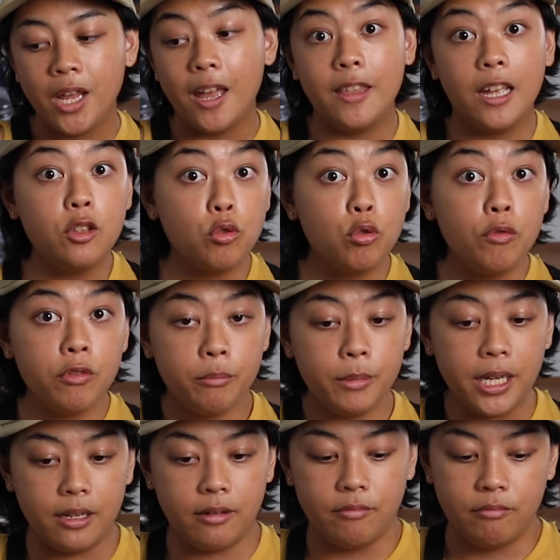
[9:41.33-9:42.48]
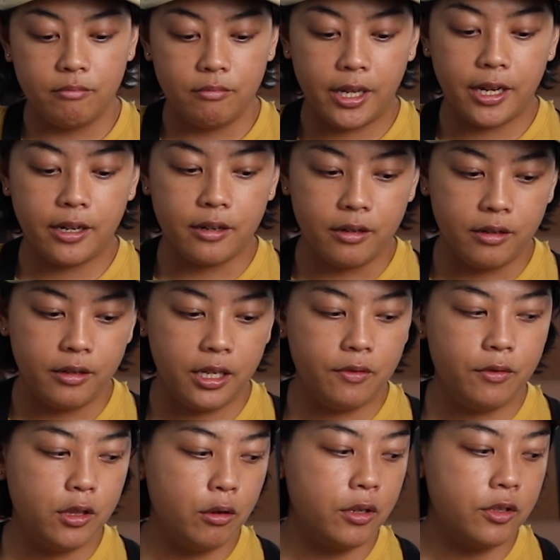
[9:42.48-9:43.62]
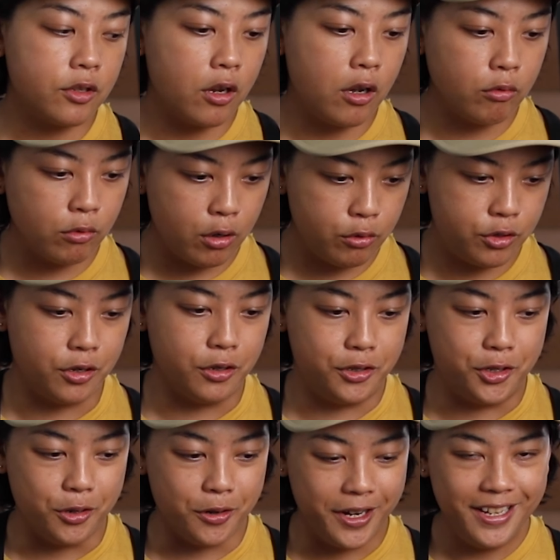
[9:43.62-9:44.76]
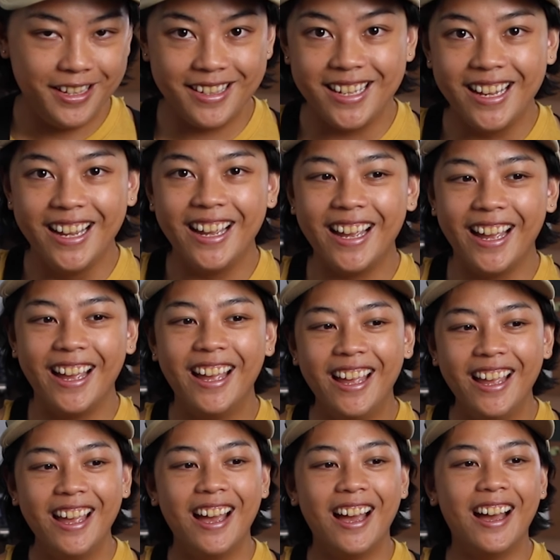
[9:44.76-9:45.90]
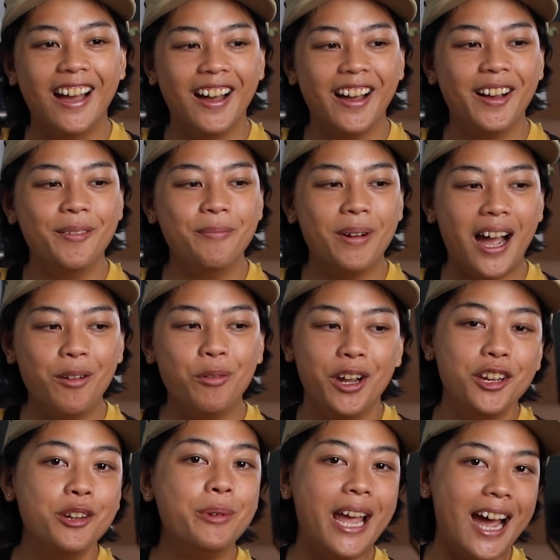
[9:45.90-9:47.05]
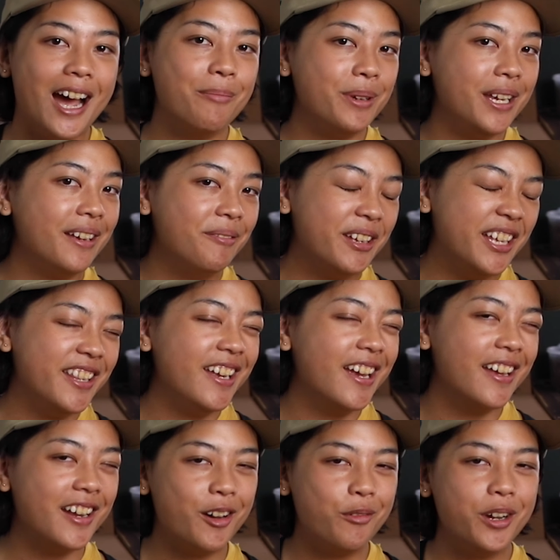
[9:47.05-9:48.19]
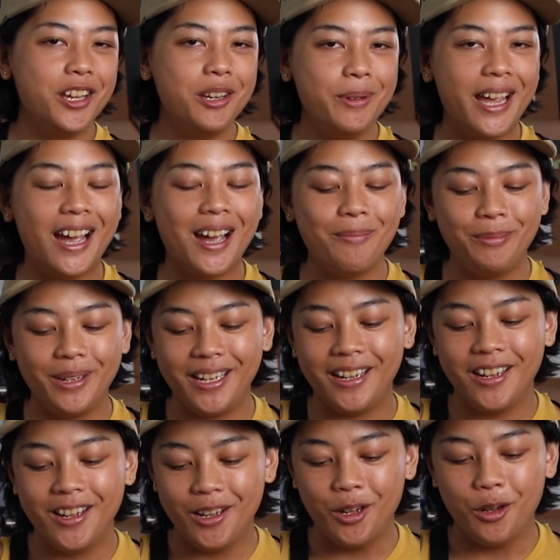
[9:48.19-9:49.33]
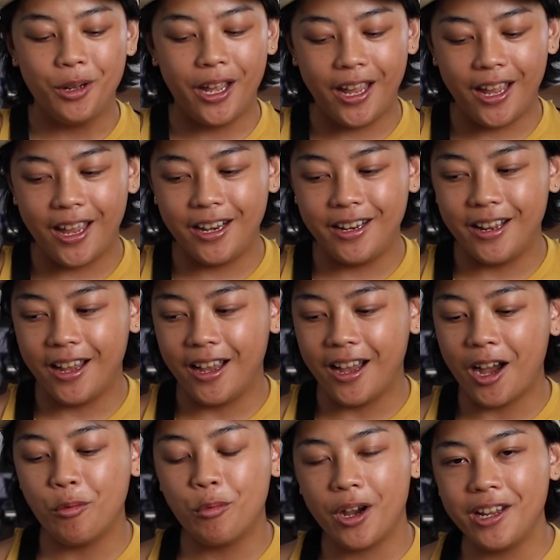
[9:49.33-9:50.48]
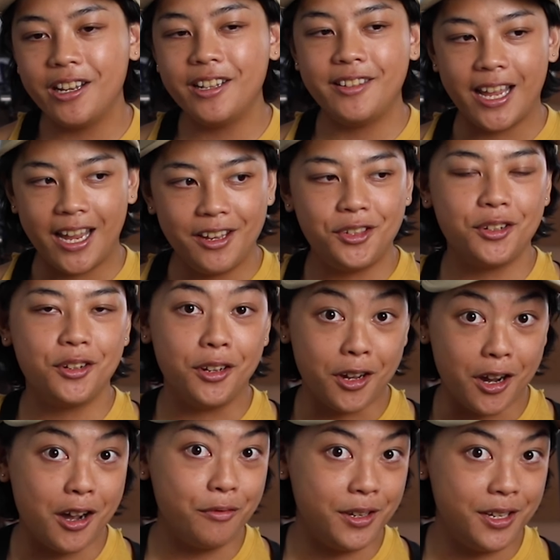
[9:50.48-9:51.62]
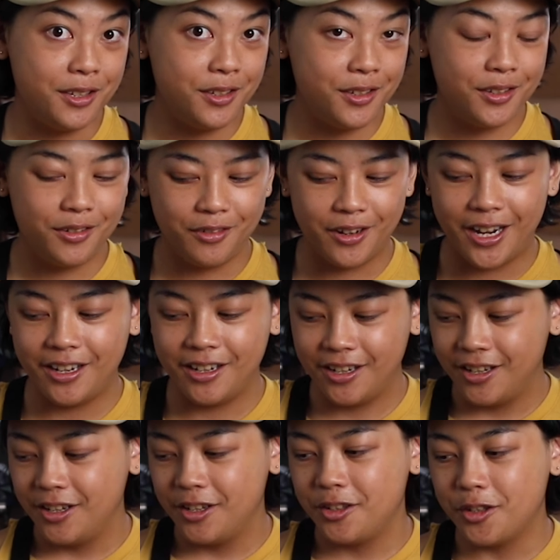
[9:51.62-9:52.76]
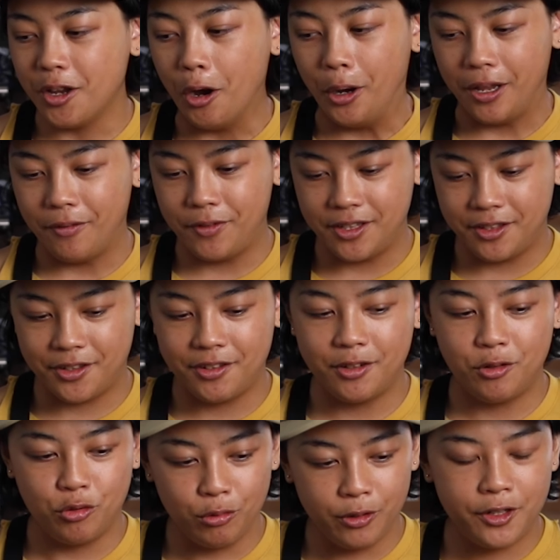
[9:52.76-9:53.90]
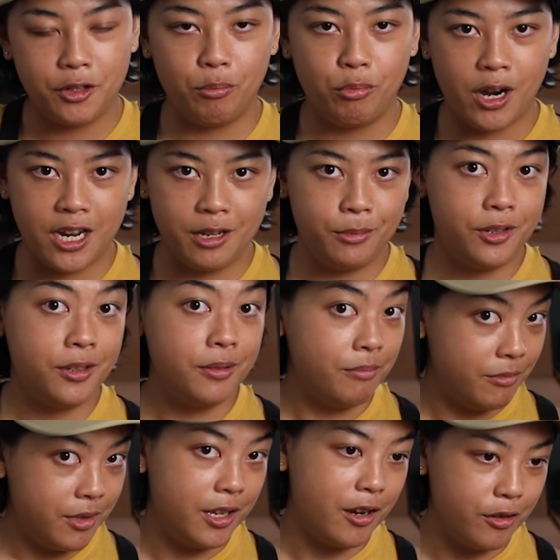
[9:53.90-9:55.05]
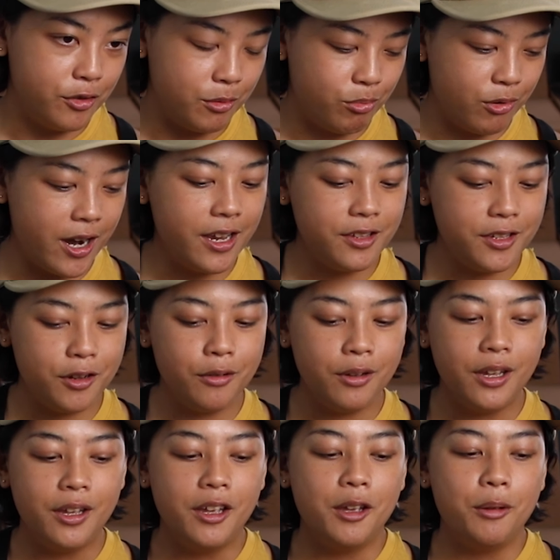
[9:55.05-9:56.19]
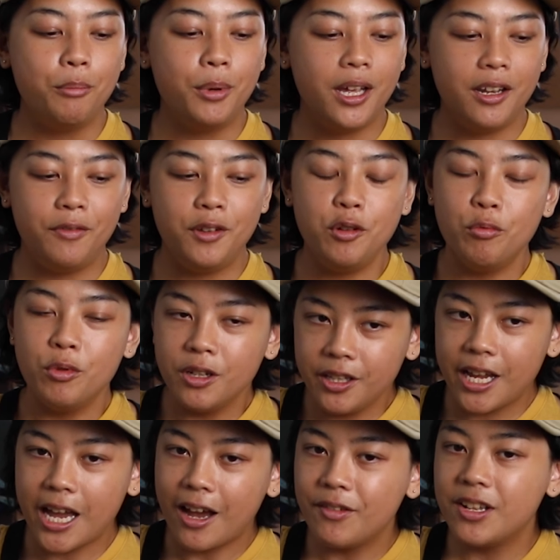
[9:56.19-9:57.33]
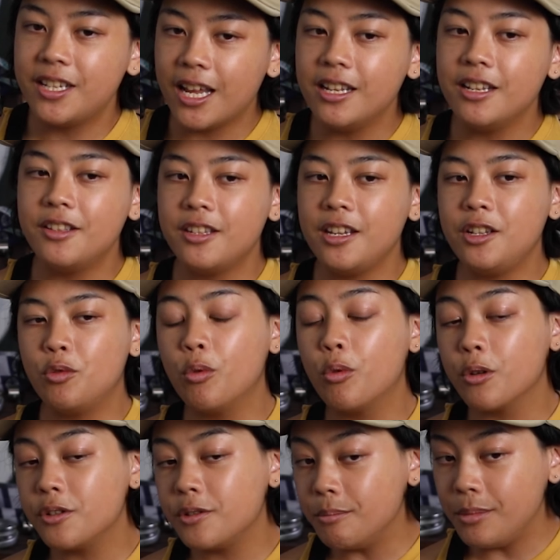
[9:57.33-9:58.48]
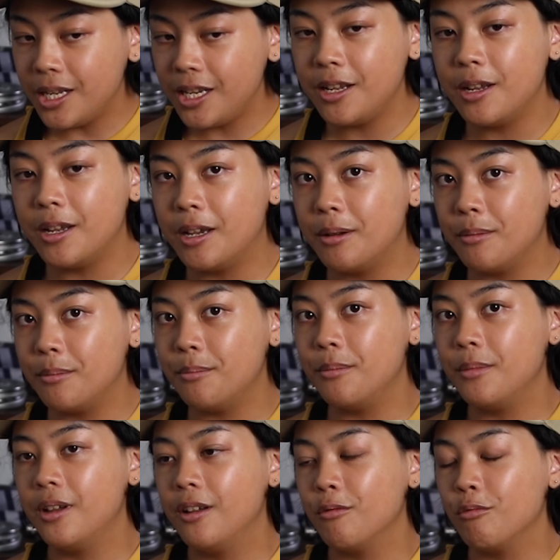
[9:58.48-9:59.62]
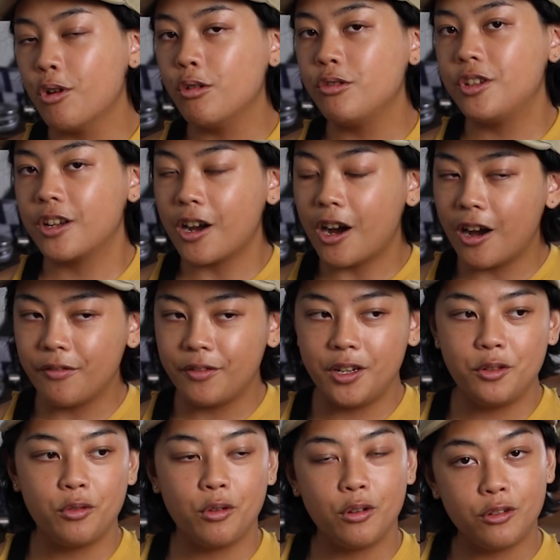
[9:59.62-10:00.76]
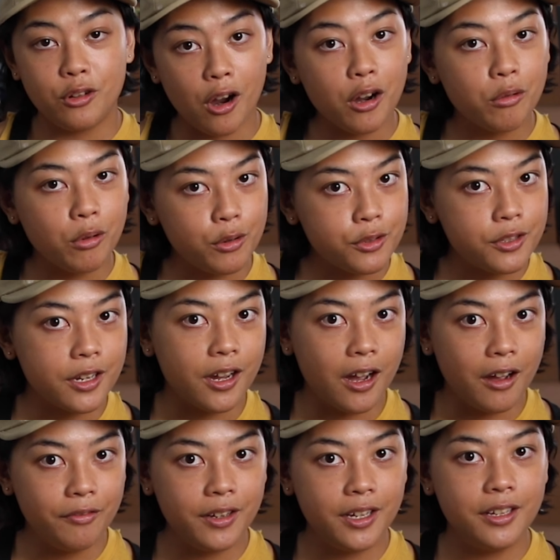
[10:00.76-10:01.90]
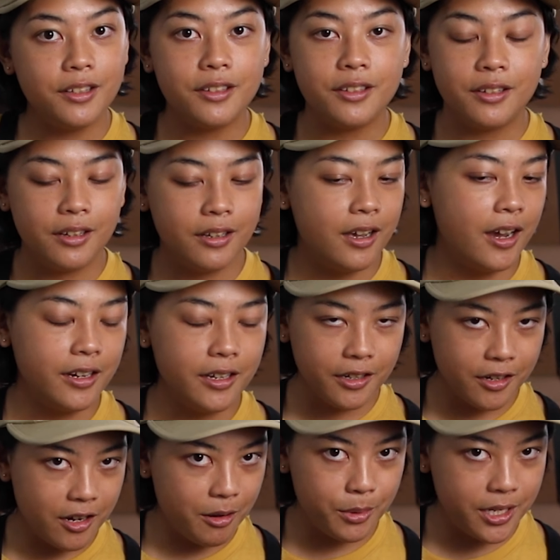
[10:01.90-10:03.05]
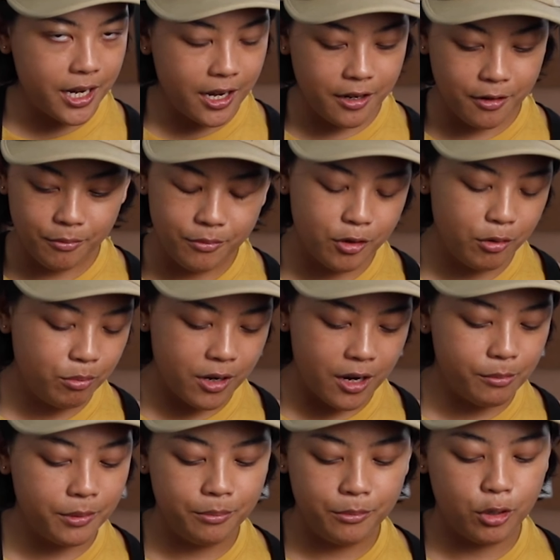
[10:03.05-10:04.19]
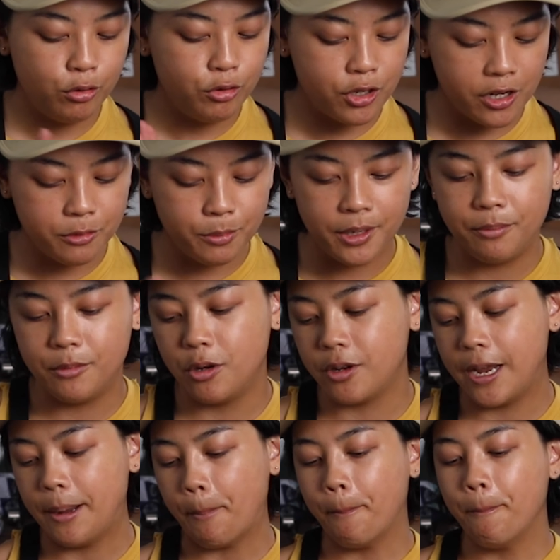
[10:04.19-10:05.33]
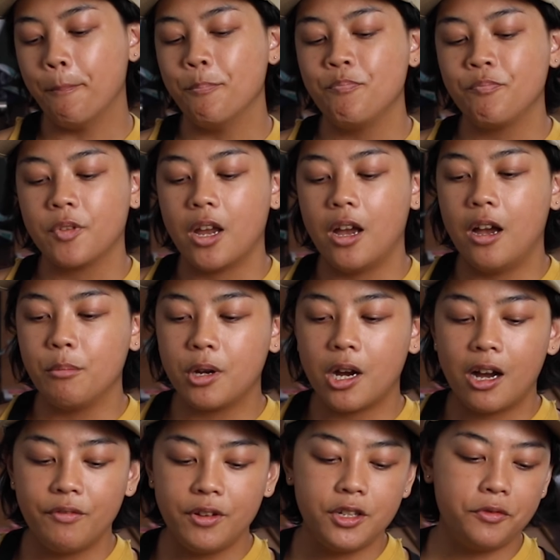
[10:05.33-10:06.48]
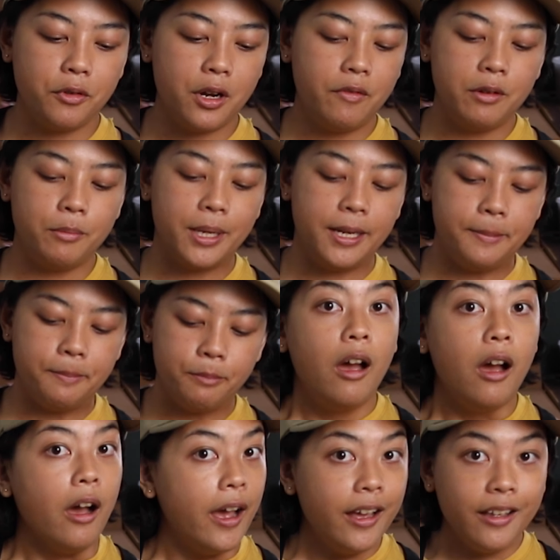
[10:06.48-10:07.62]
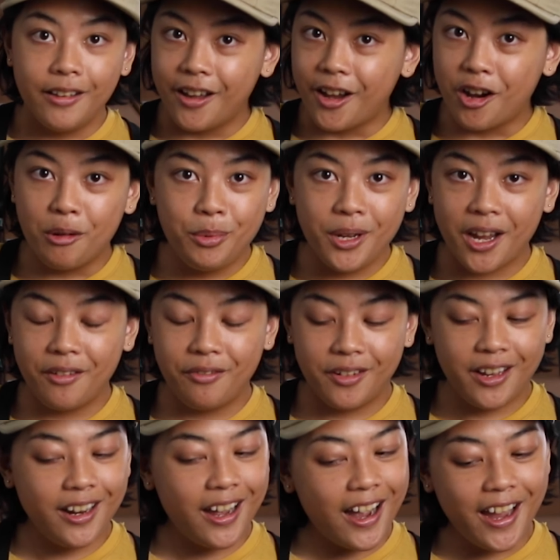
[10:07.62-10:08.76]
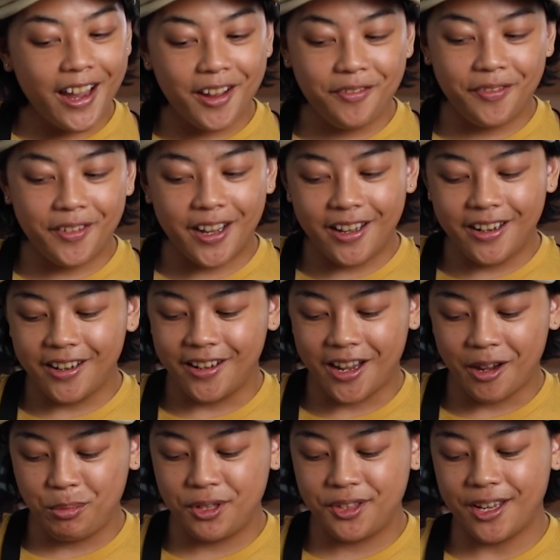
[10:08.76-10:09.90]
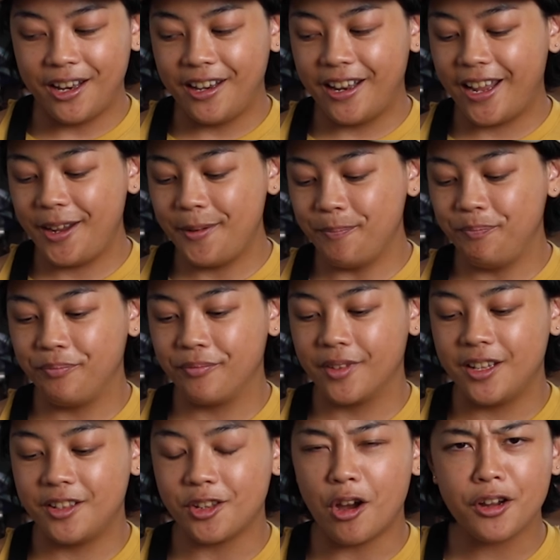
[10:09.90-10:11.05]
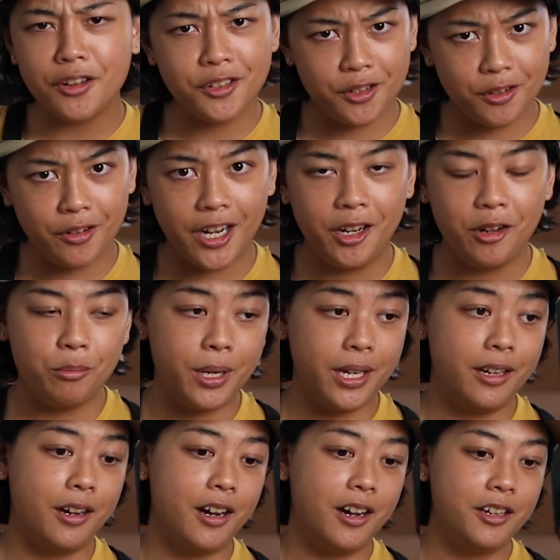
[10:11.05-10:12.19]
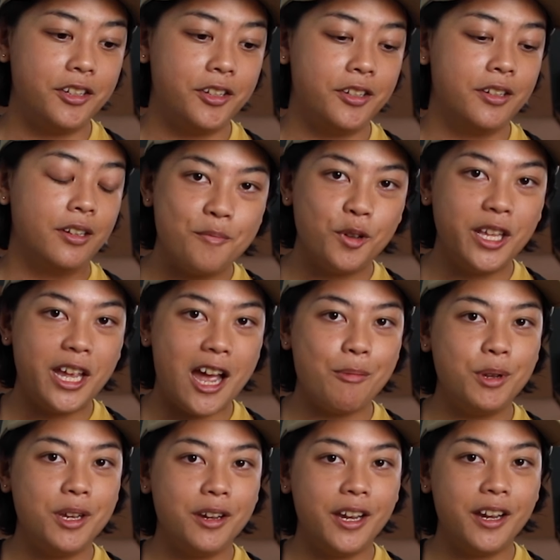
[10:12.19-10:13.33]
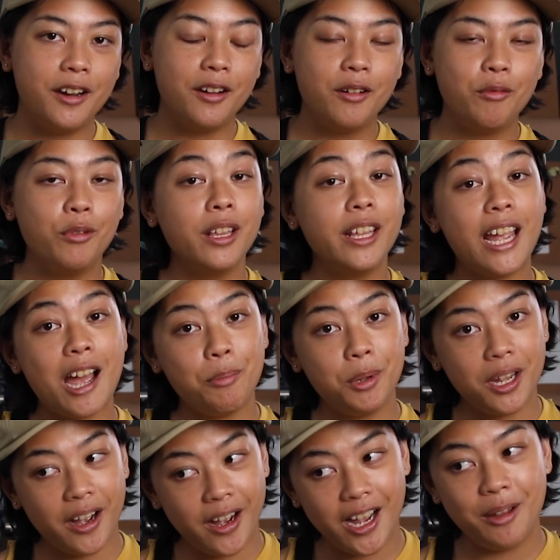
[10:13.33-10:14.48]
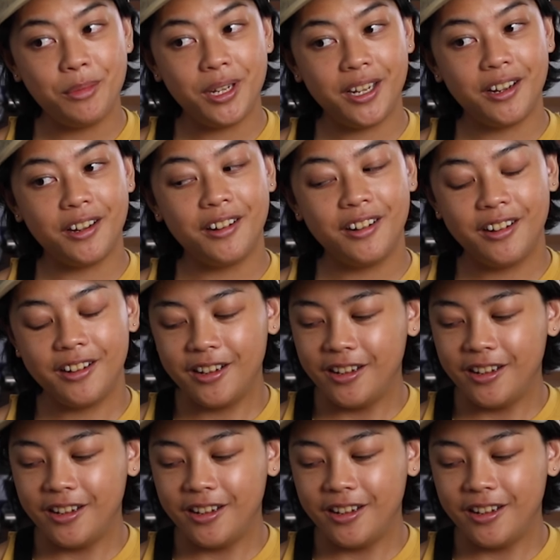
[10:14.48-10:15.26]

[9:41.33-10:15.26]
And that's cool for me. Like, even though it's called Roaster's Choice, I want you to be happy in the end. I want you to be happy. And I want you to taste good coffees, right? So if it's truly surprised me, then I'll surprise you. But if you really have a tendency towards medium, roasted coffees or dark roasted coffees, I accommodate you. No problem. No judgment. Okay. Coffee is for everybody. Well, I hope you had fun. I had fun. Happy Sunday. It's August already. Oh my gosh. Really happy you're here. Really happy I'm here.